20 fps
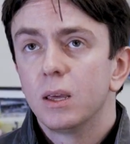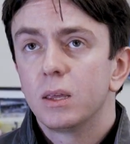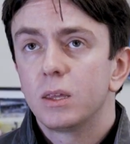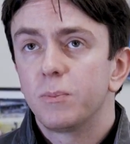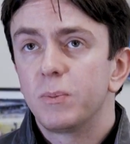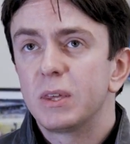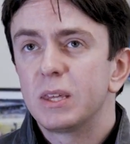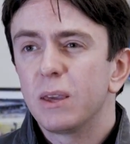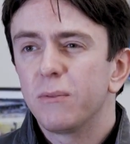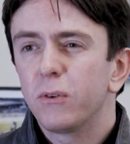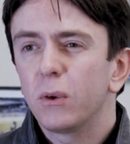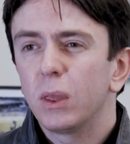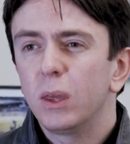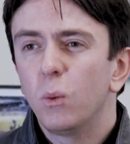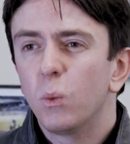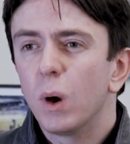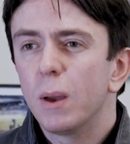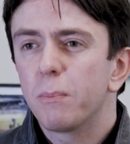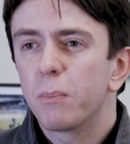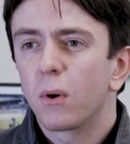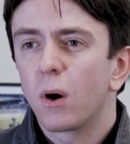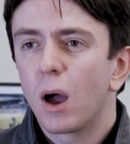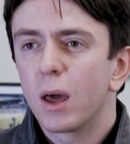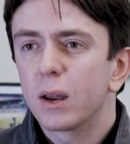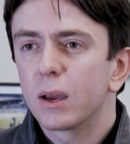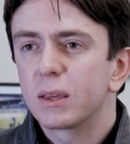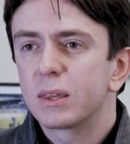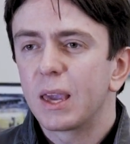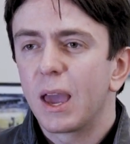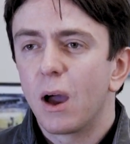specifically what
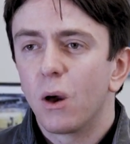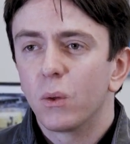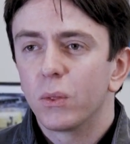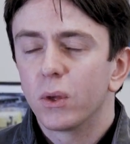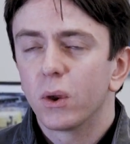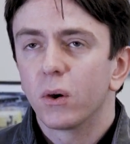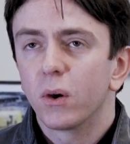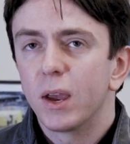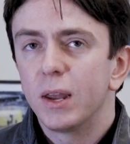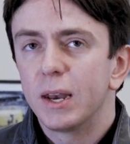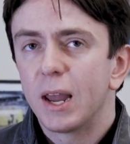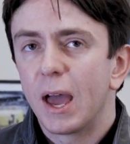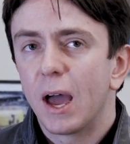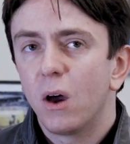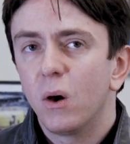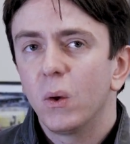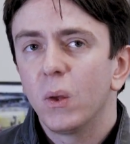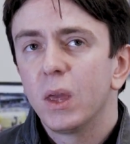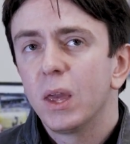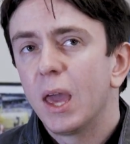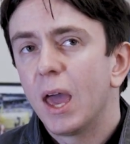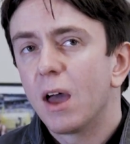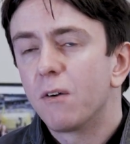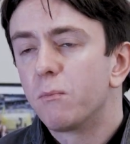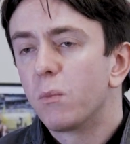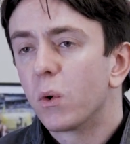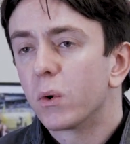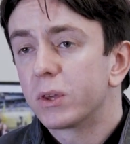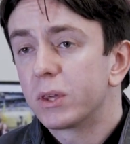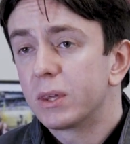products out there right now
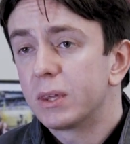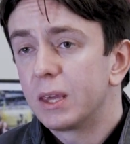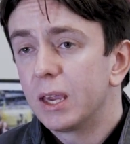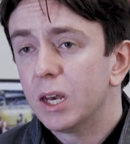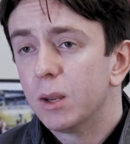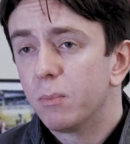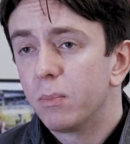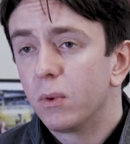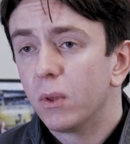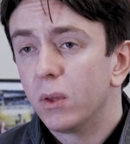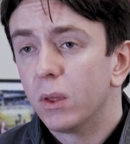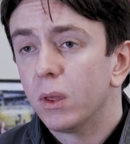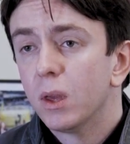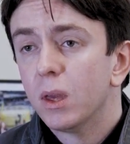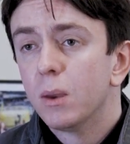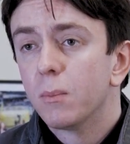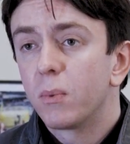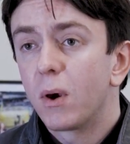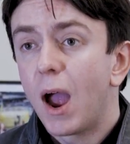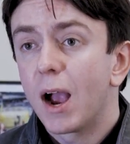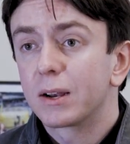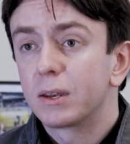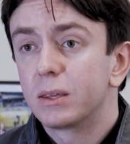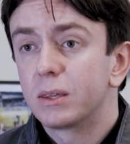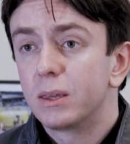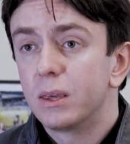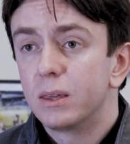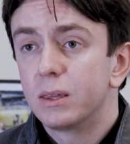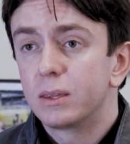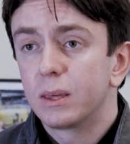have more sustainable
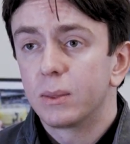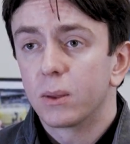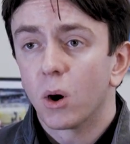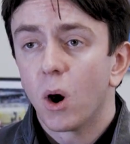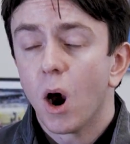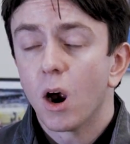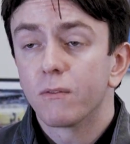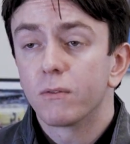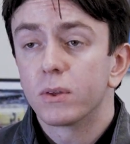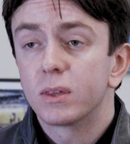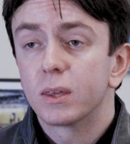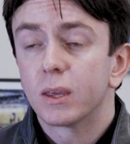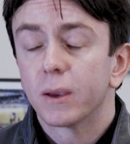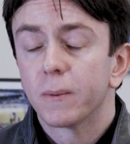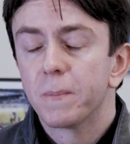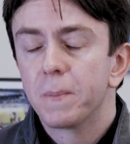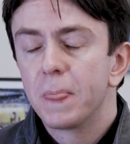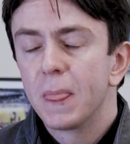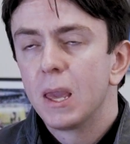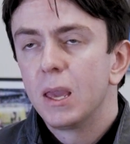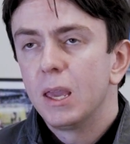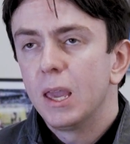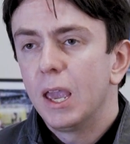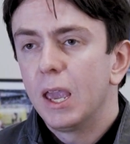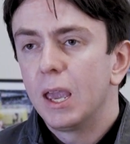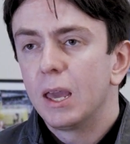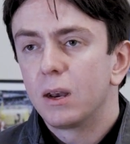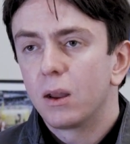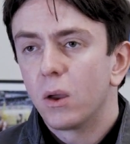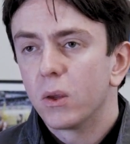practices in their harvesting
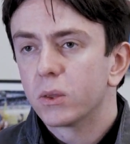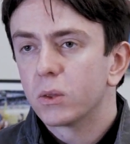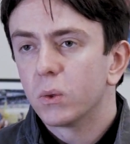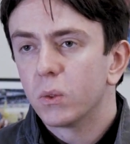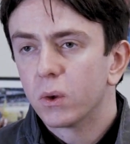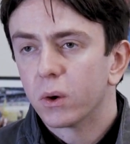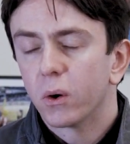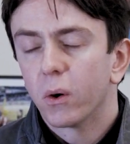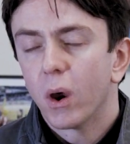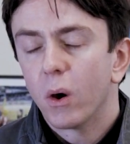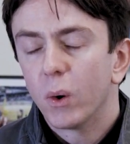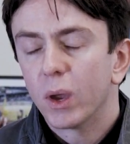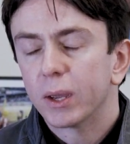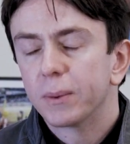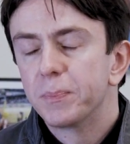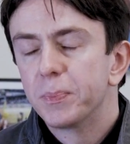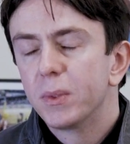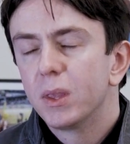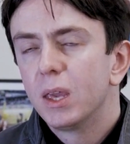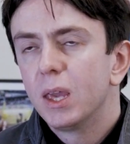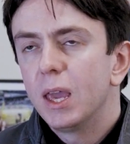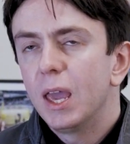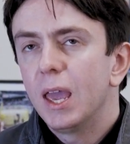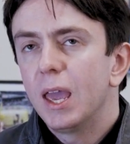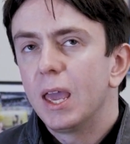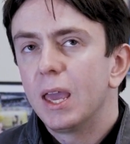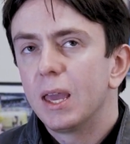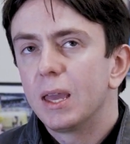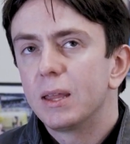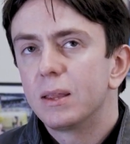and also their growing.
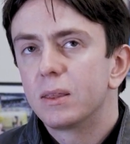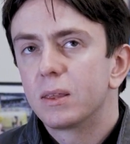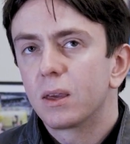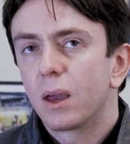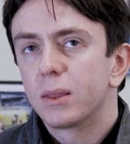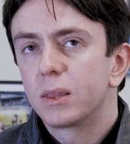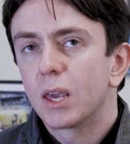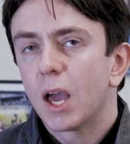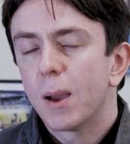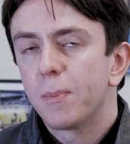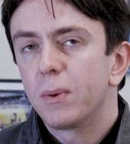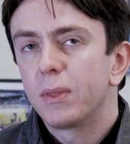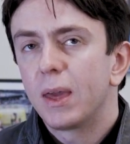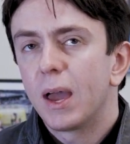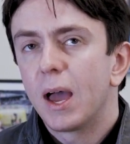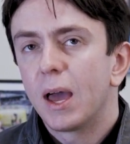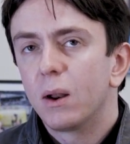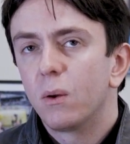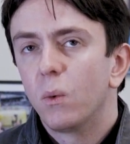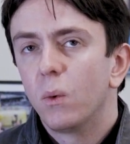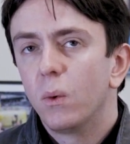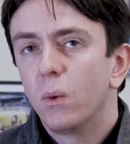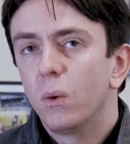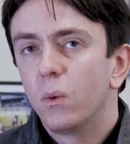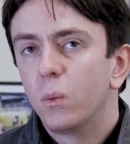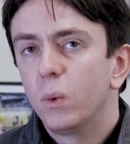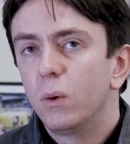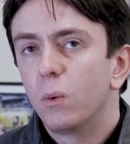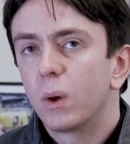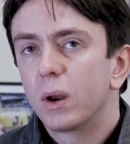And on top of that,
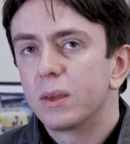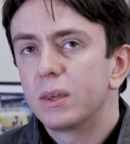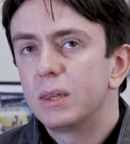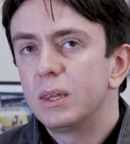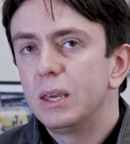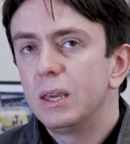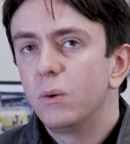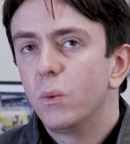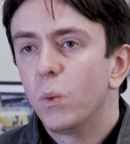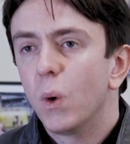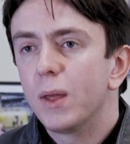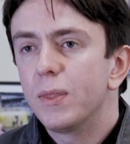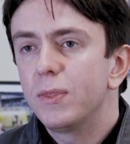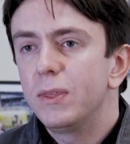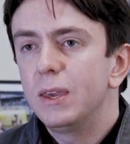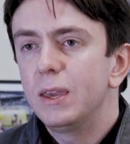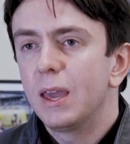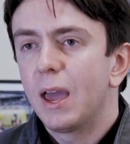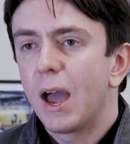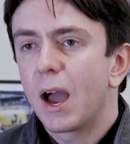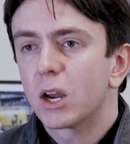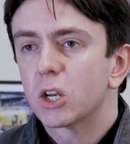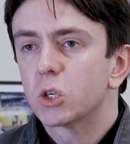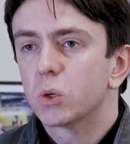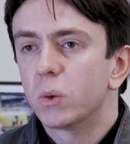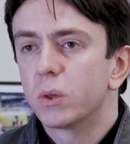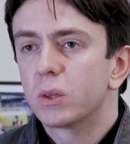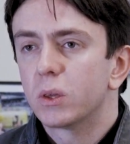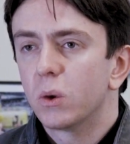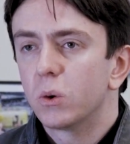we want to see what the
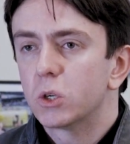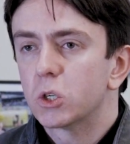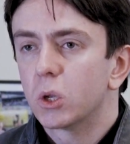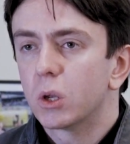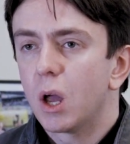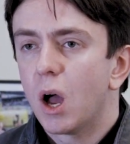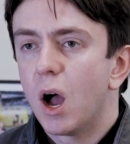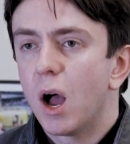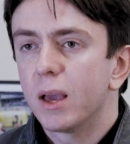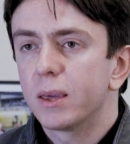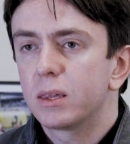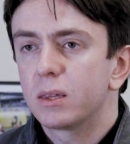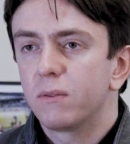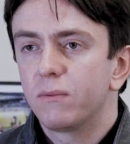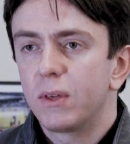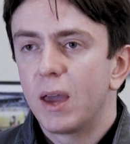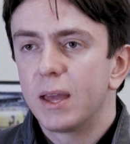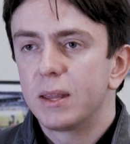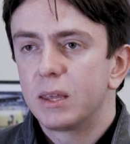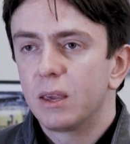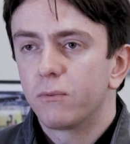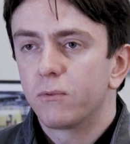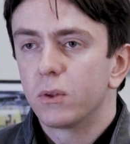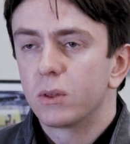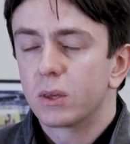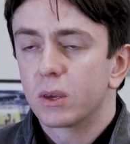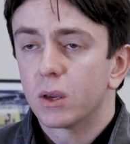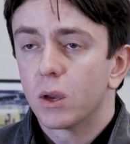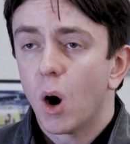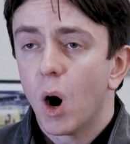actual social costs of that
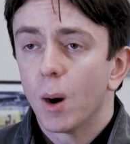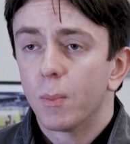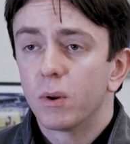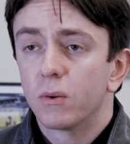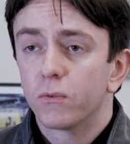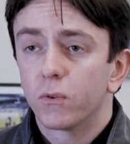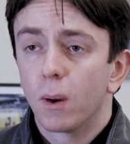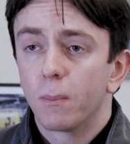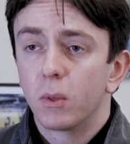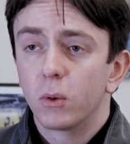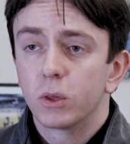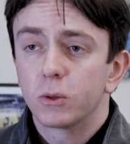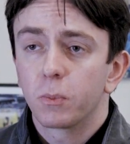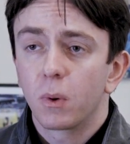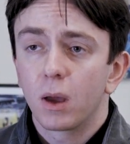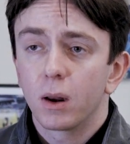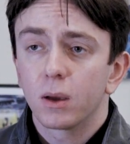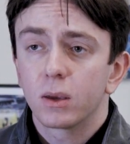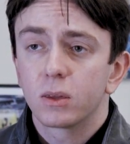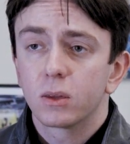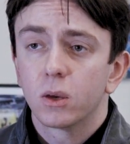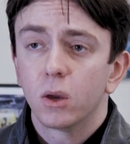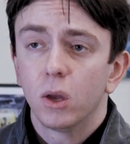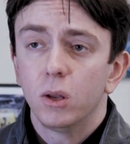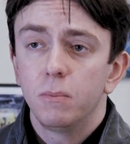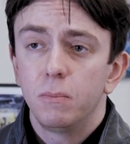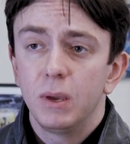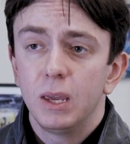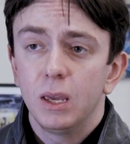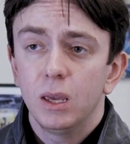difference in carbon from those products
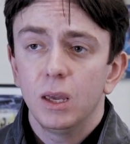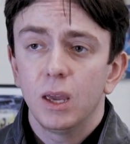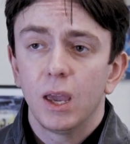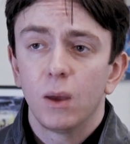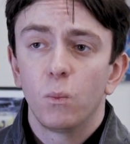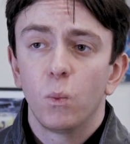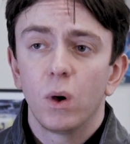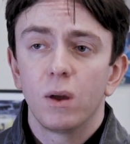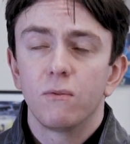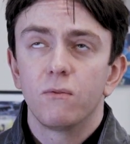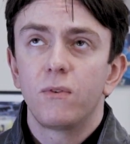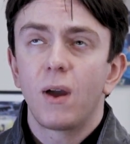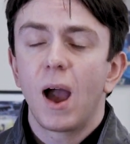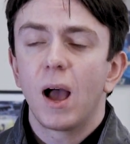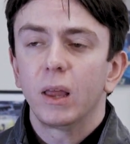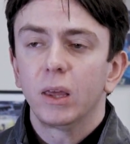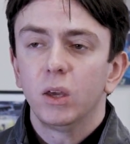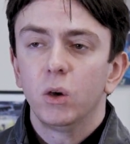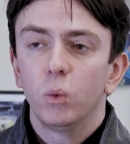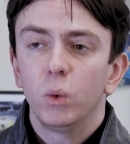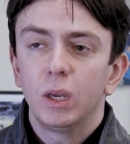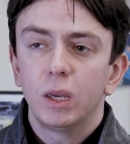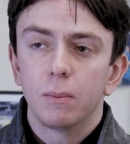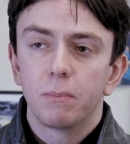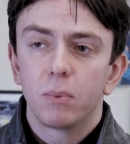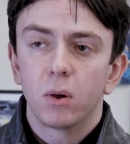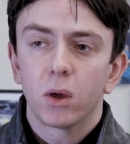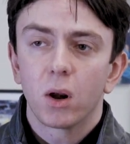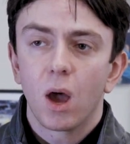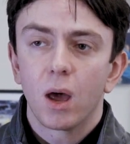could be and what value we
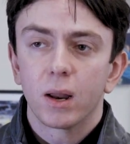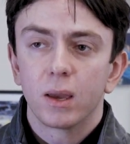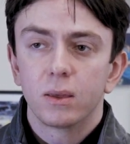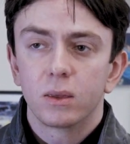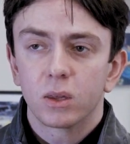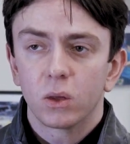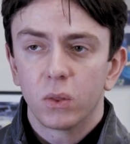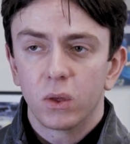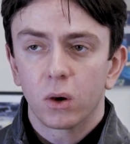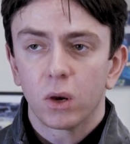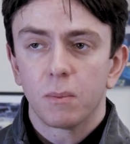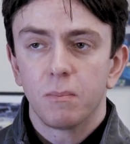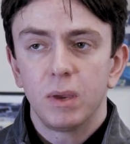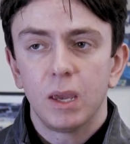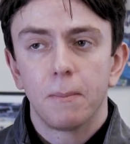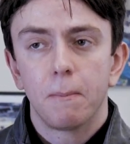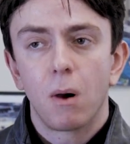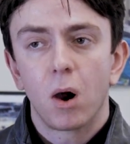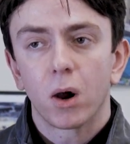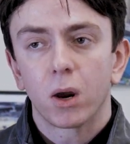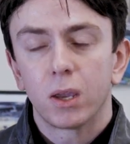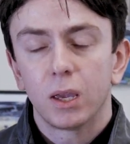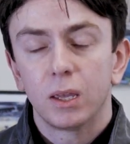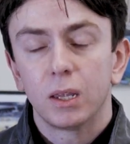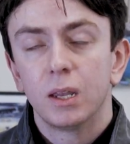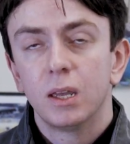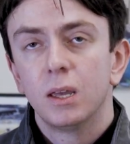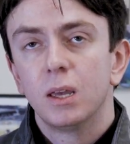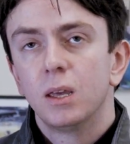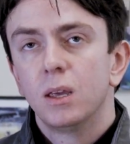can put on it so there can be a
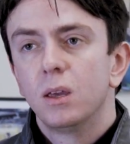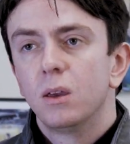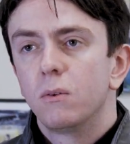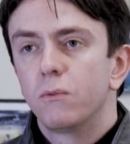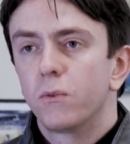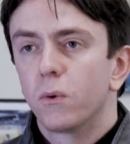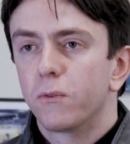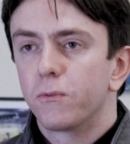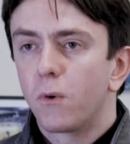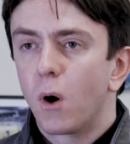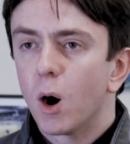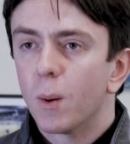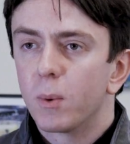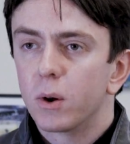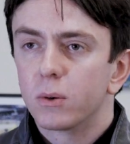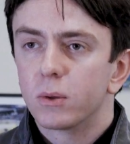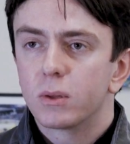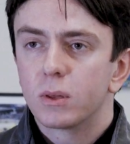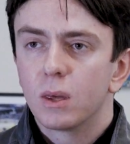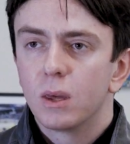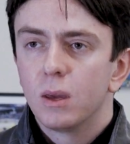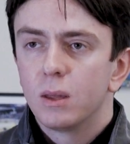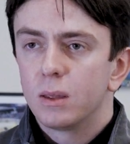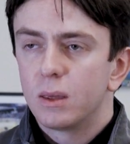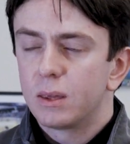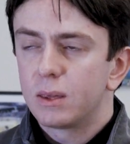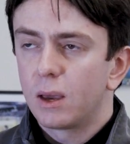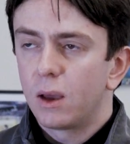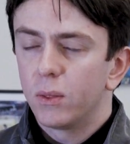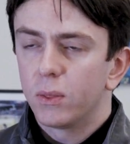market for farmers
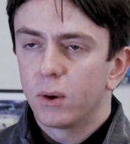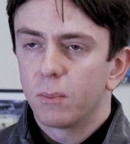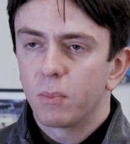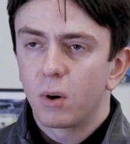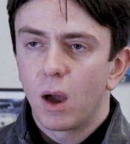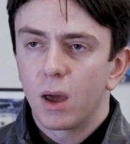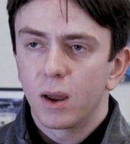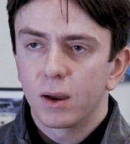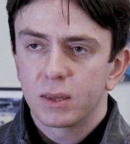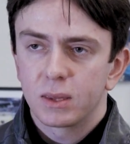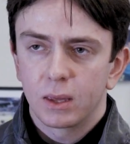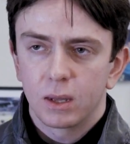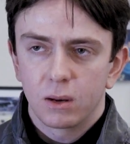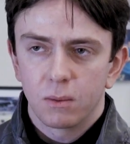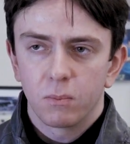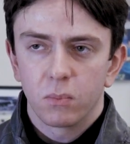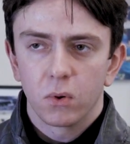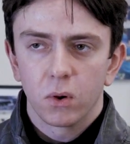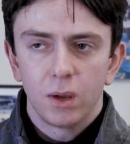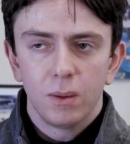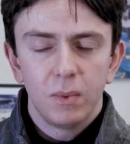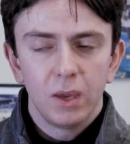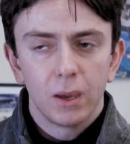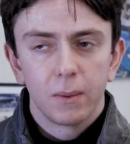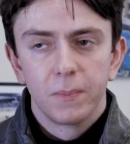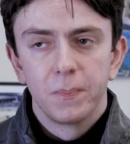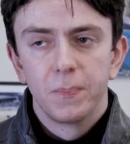to sell their products at a premium.